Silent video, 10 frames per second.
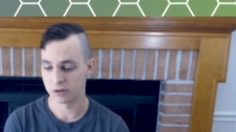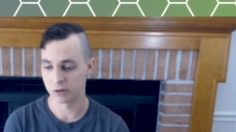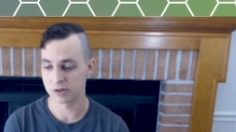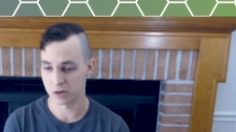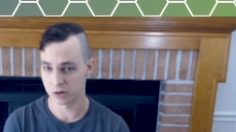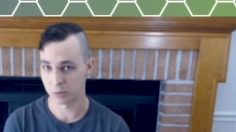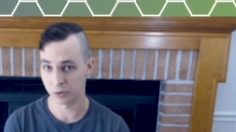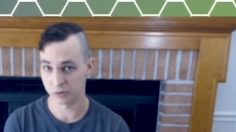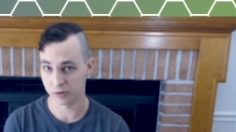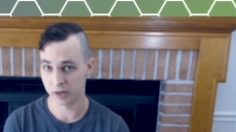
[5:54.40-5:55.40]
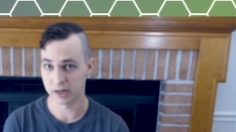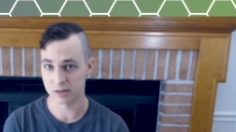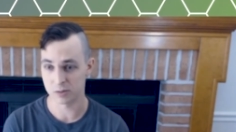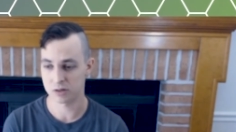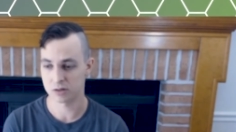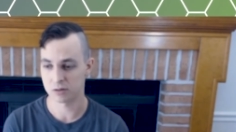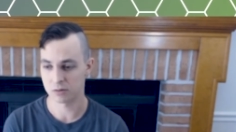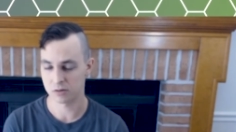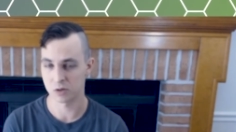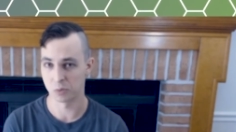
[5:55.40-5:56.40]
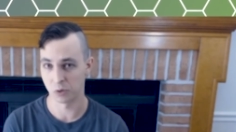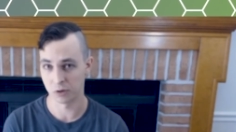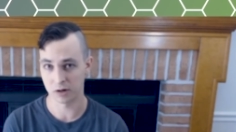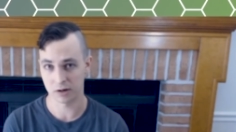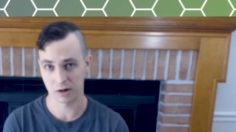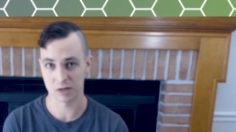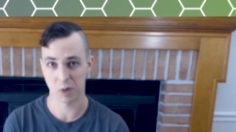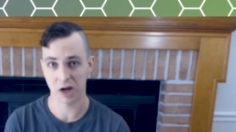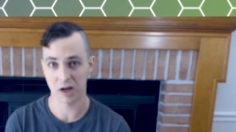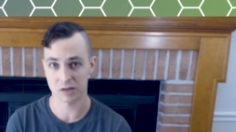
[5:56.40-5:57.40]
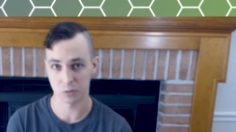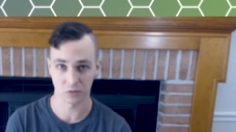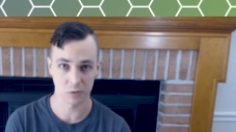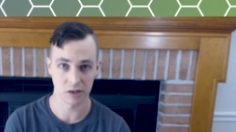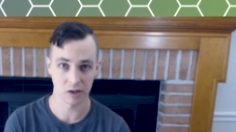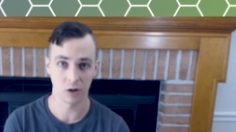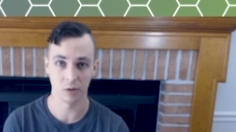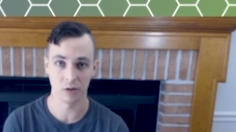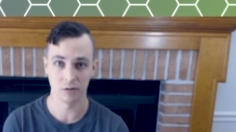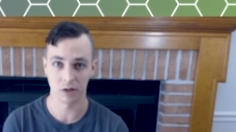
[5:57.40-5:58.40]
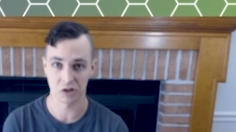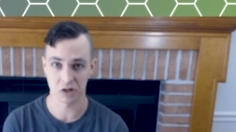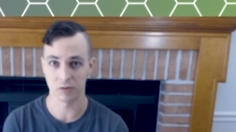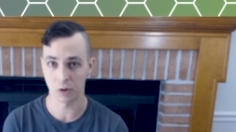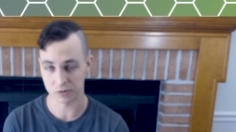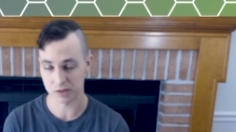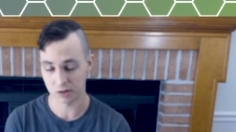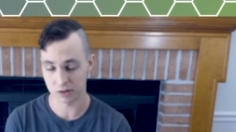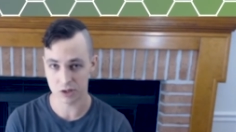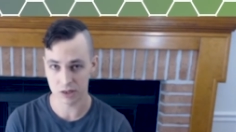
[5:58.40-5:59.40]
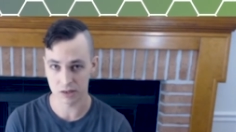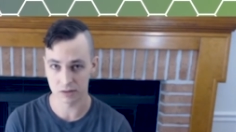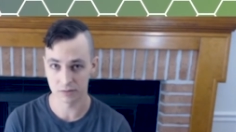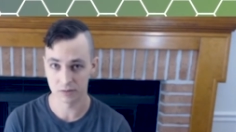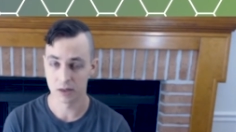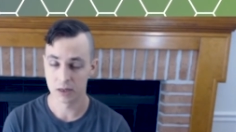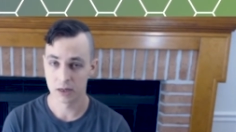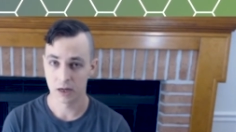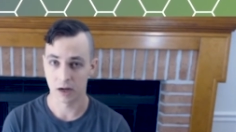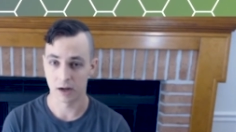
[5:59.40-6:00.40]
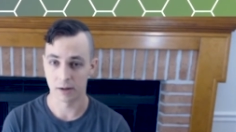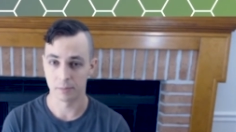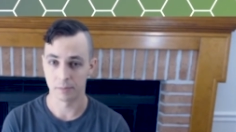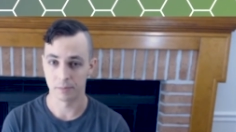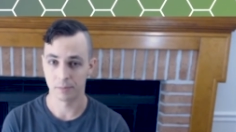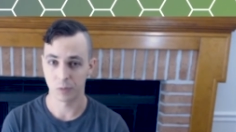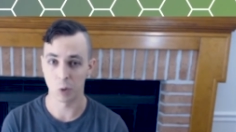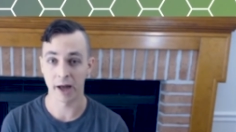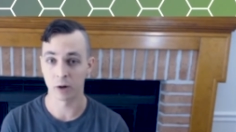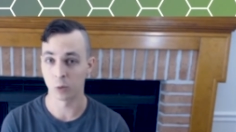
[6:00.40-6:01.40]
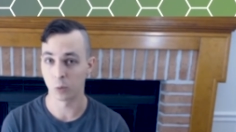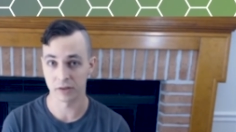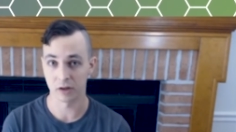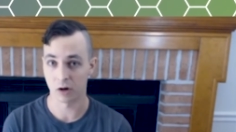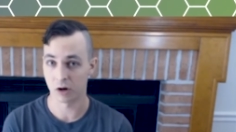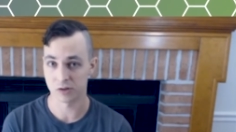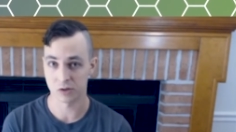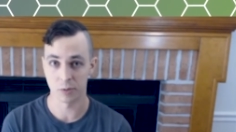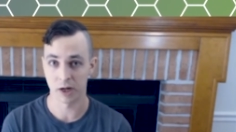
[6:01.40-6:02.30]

he's going to provide as much support as possible for me to go and achieve the goals that I want to achieve. No matter what the cost, no matter